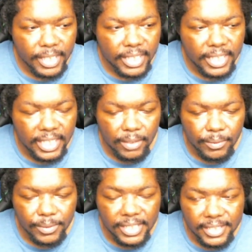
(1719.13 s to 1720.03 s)

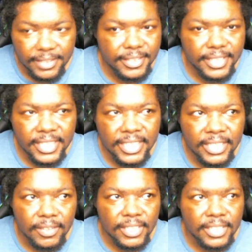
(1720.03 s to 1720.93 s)

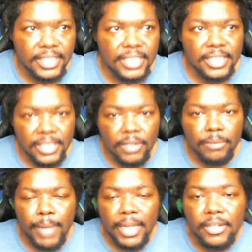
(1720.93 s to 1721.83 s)
he's little
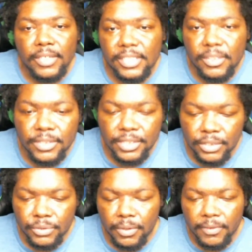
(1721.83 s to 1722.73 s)
by little, he's losing
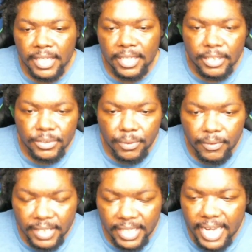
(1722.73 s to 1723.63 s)
control of
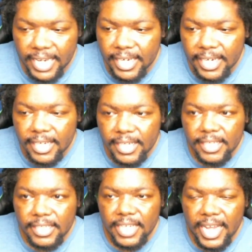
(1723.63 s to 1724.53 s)
the light,
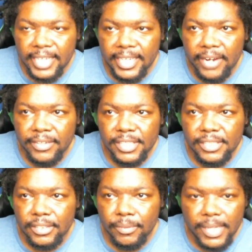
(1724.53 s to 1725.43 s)
and they're
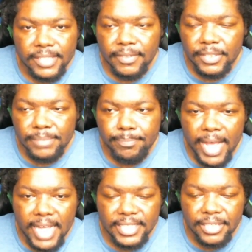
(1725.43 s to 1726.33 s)
just, the rest of them are just
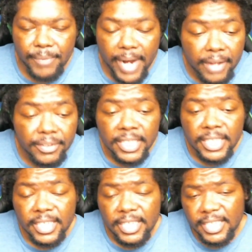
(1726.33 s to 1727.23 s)
passing around
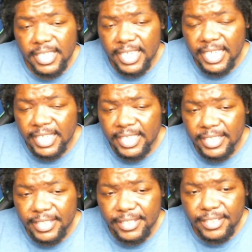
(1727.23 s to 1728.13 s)

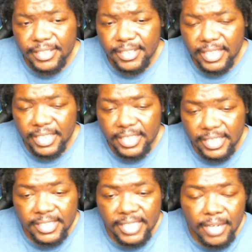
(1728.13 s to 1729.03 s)

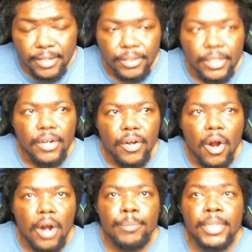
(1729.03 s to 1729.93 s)
because they
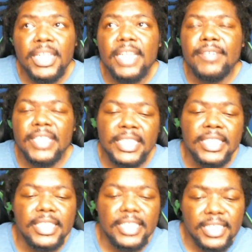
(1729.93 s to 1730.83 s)
are believing
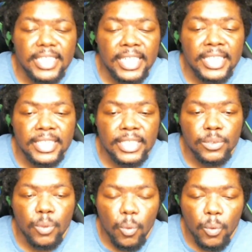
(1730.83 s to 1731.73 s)
in this
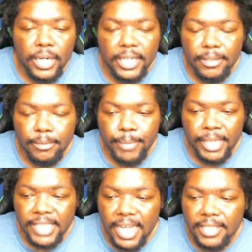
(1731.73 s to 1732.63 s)
horde
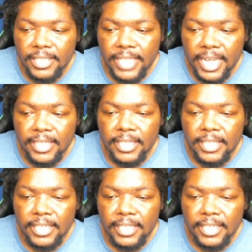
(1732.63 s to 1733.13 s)
mentality that